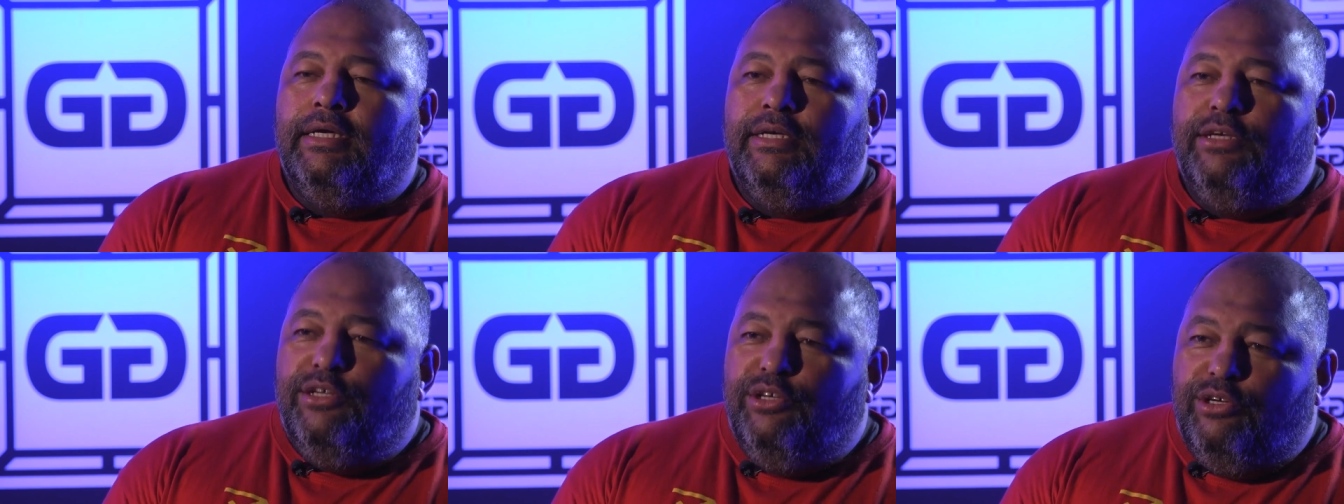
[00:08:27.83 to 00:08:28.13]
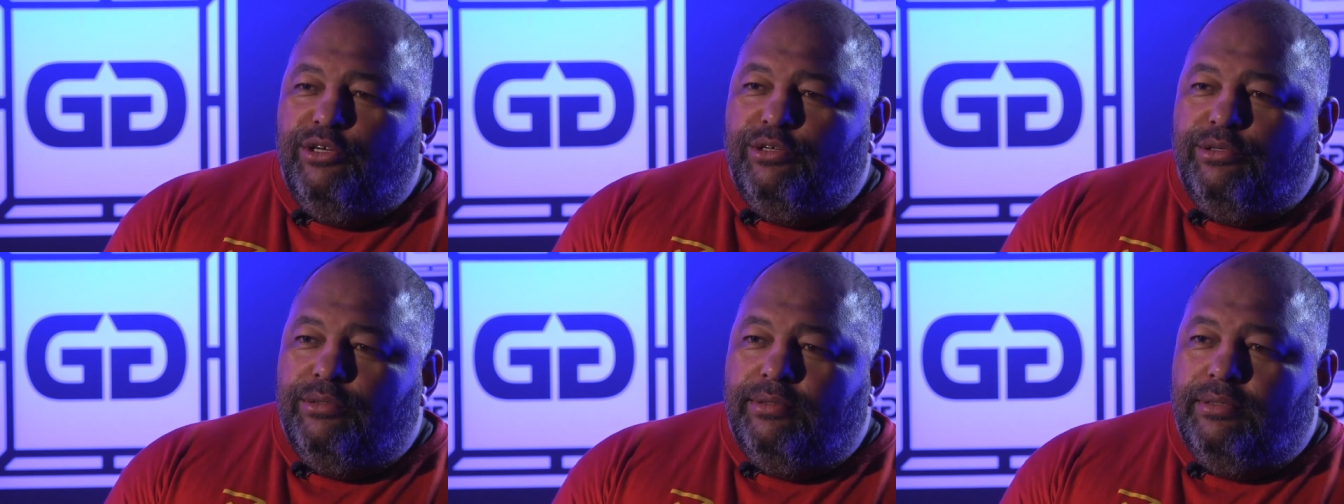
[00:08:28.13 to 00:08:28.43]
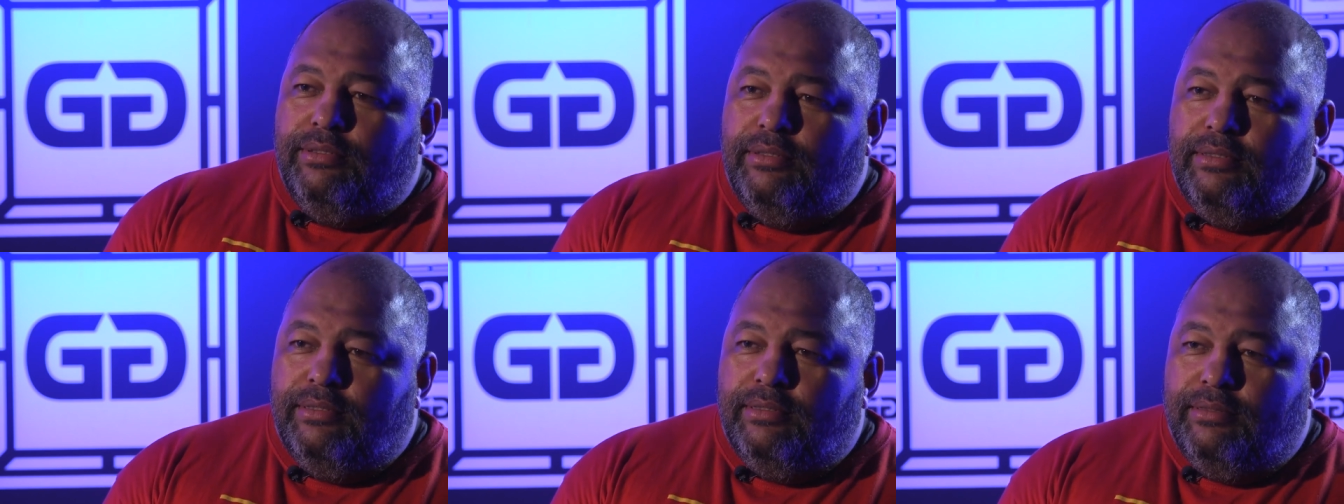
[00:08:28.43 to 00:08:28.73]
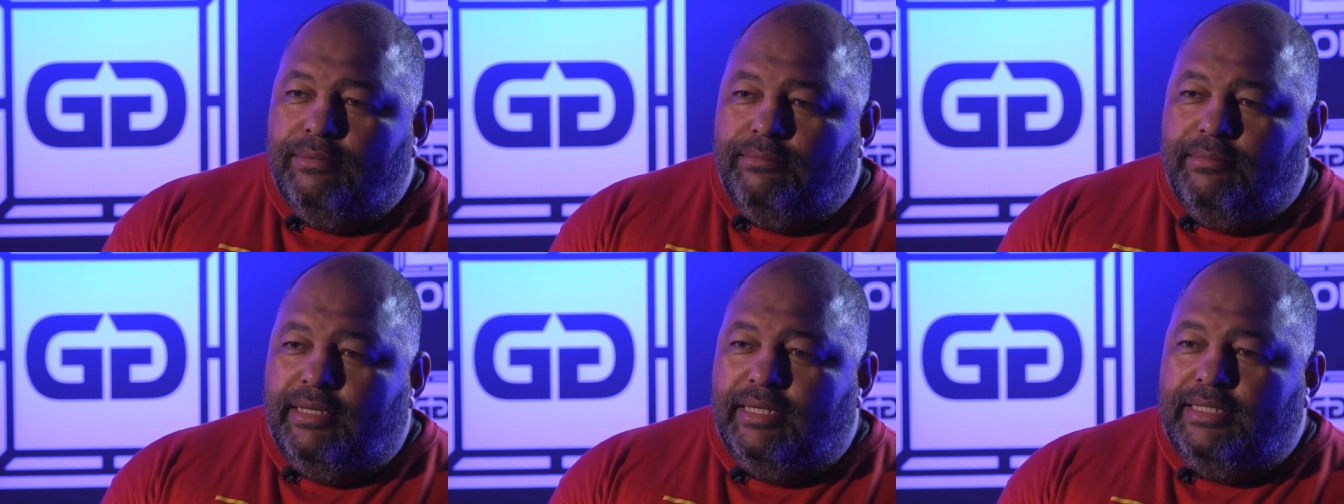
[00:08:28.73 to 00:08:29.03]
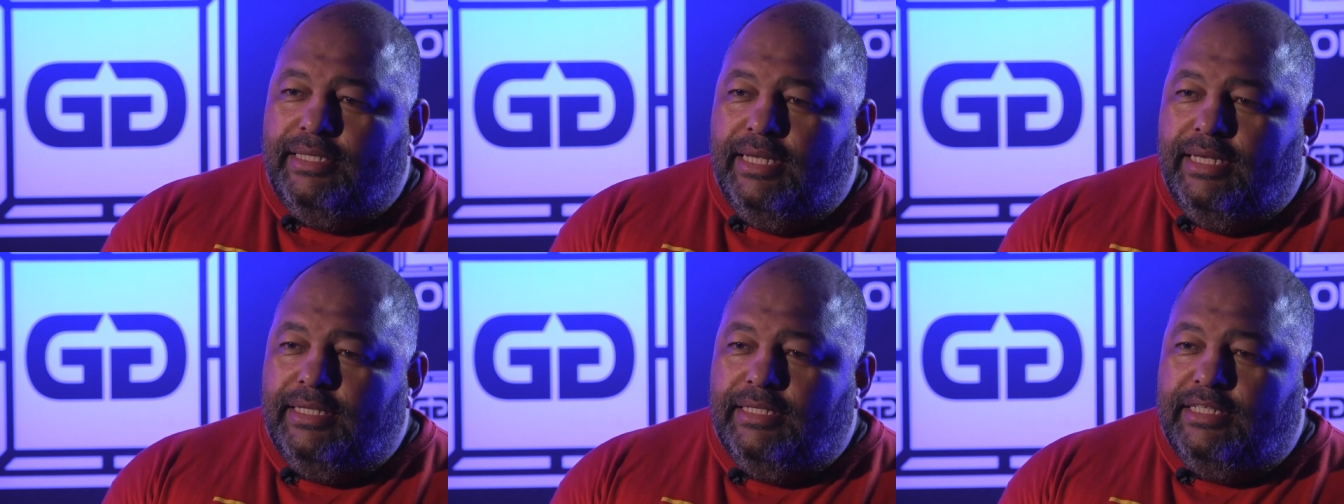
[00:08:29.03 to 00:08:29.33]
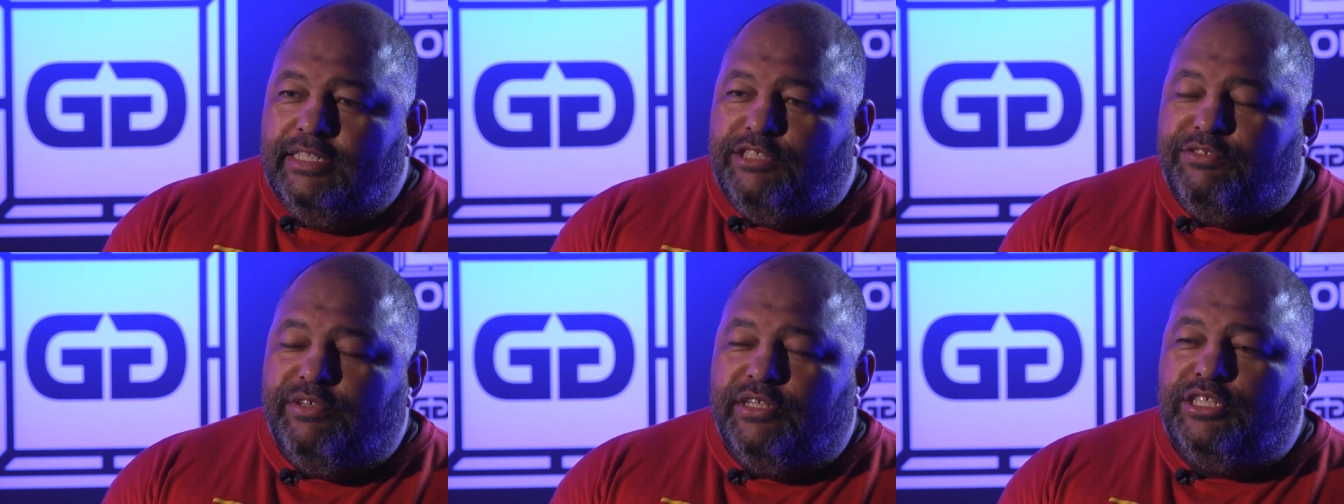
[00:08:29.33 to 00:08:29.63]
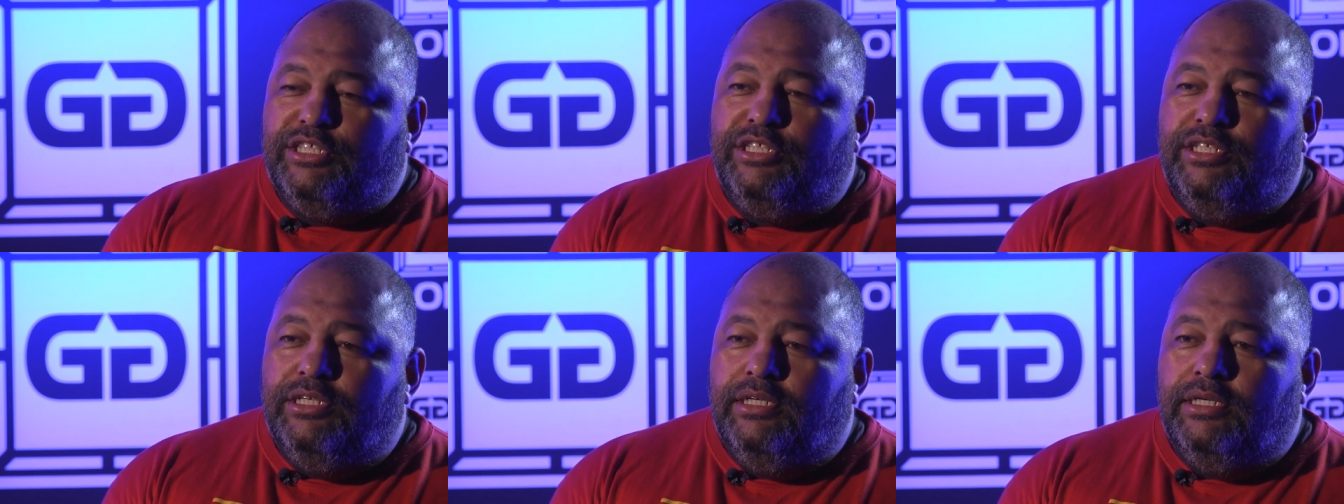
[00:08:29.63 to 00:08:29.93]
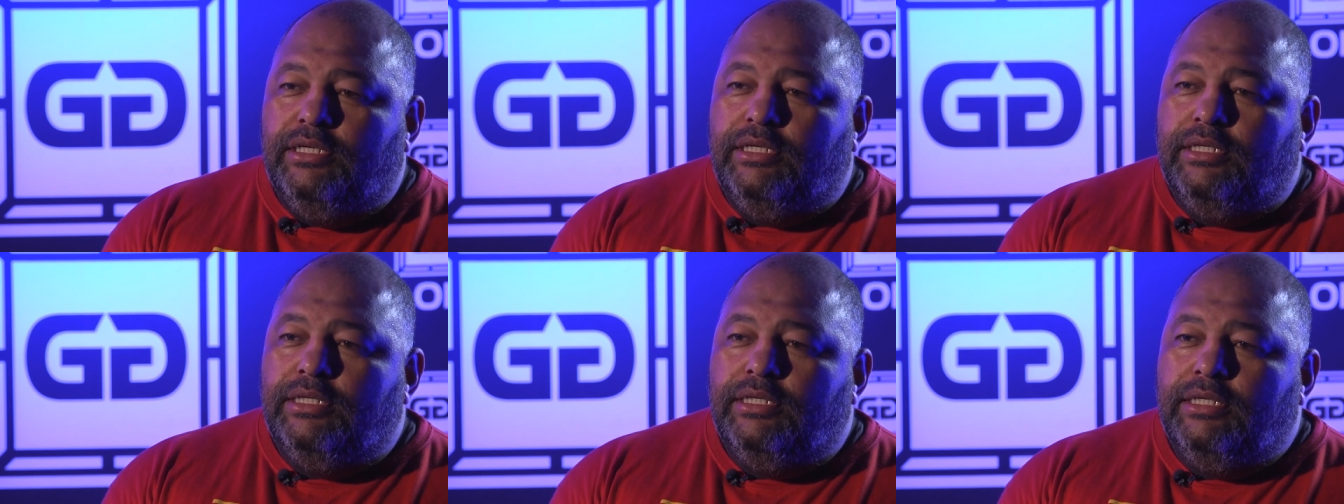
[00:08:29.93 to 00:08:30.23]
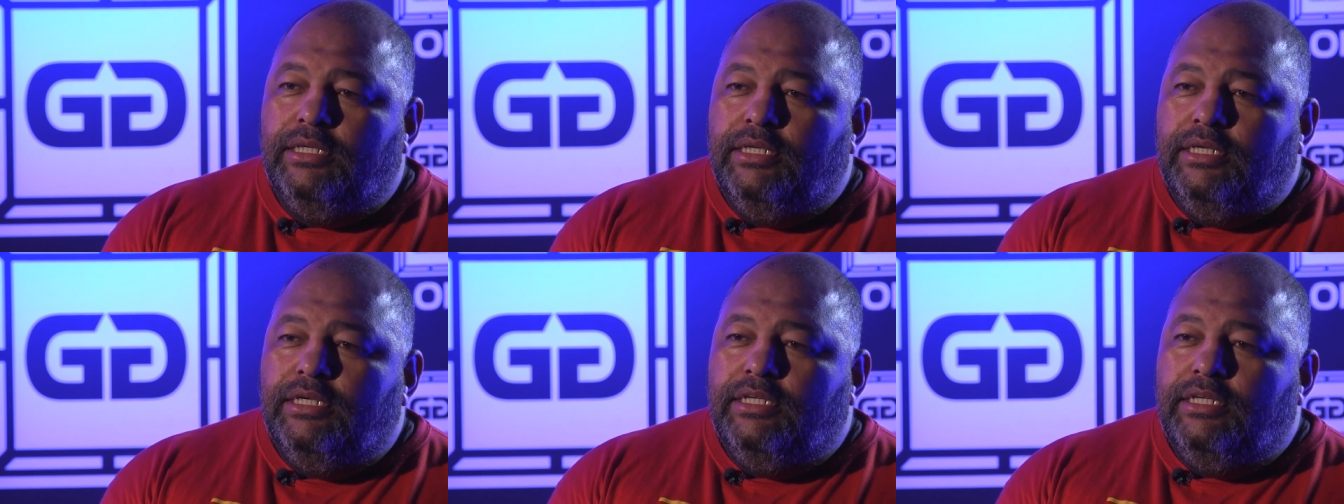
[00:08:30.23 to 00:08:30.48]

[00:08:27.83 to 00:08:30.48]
You know, by then this was the...